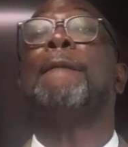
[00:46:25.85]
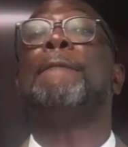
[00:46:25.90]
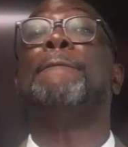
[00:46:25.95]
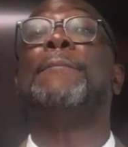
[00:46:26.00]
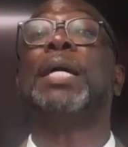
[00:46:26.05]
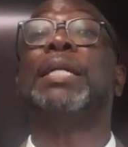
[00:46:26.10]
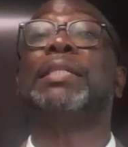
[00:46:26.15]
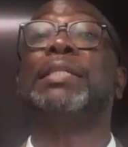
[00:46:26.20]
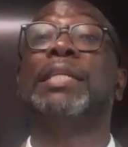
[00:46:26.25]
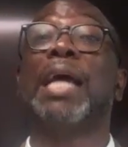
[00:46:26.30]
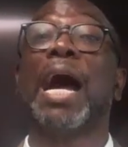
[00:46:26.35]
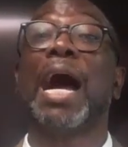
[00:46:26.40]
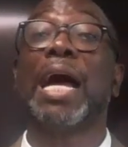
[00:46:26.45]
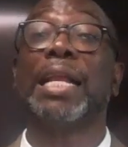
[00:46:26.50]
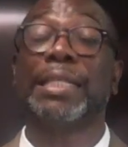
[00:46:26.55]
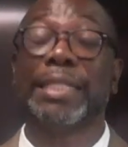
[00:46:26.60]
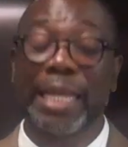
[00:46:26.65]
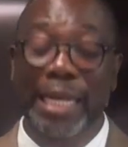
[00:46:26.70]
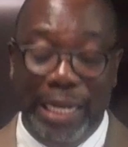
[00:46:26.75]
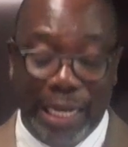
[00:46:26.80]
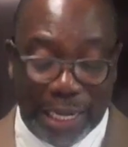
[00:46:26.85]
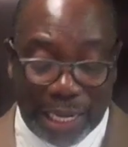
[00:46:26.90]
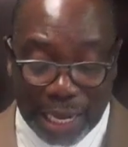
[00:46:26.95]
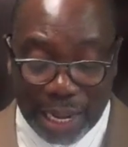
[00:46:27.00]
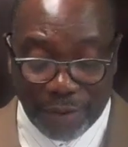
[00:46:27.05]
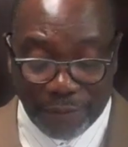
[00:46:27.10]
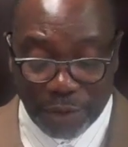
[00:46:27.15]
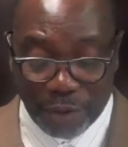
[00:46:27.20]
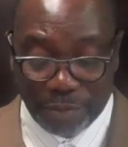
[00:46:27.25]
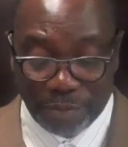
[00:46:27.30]
but God
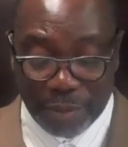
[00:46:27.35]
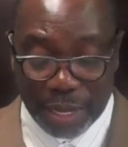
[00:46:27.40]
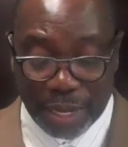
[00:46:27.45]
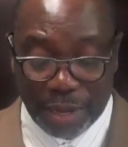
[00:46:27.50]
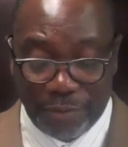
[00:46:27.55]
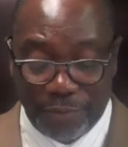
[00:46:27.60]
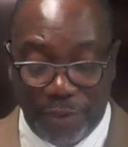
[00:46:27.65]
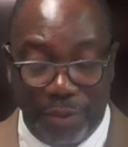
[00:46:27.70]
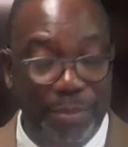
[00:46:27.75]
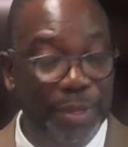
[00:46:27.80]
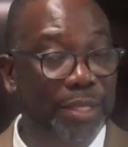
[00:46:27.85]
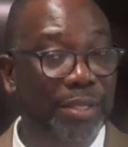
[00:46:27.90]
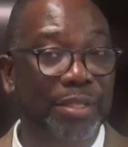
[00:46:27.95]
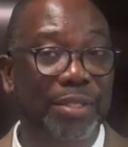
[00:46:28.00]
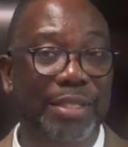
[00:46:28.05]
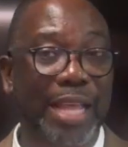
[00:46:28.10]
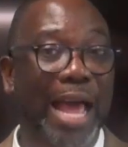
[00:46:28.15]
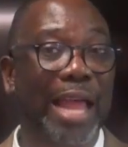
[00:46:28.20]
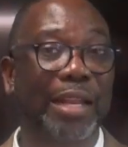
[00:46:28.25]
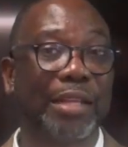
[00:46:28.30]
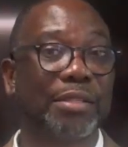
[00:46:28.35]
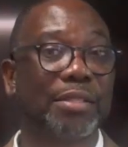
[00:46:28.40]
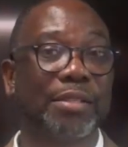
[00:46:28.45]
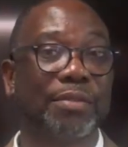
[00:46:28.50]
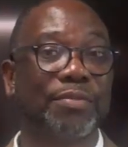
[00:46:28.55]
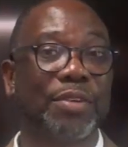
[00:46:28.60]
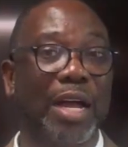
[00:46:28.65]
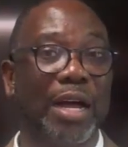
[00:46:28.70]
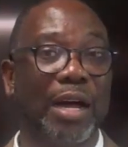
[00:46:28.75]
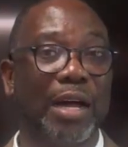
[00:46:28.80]
deliver me from the silence
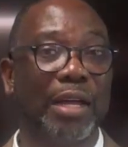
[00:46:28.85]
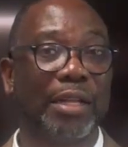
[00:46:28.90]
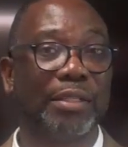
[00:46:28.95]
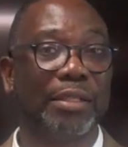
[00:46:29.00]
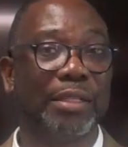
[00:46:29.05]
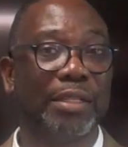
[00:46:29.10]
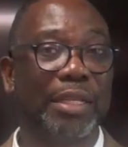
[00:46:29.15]
of God.